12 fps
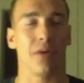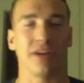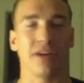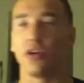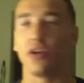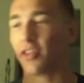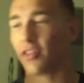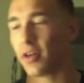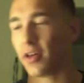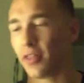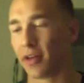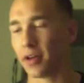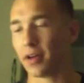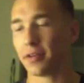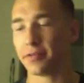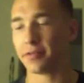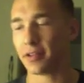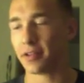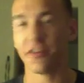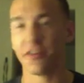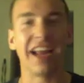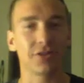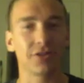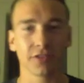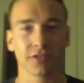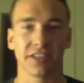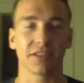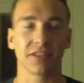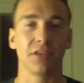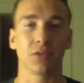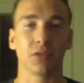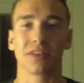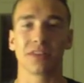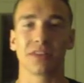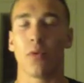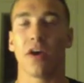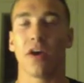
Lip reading: The financial system doesn't work that way.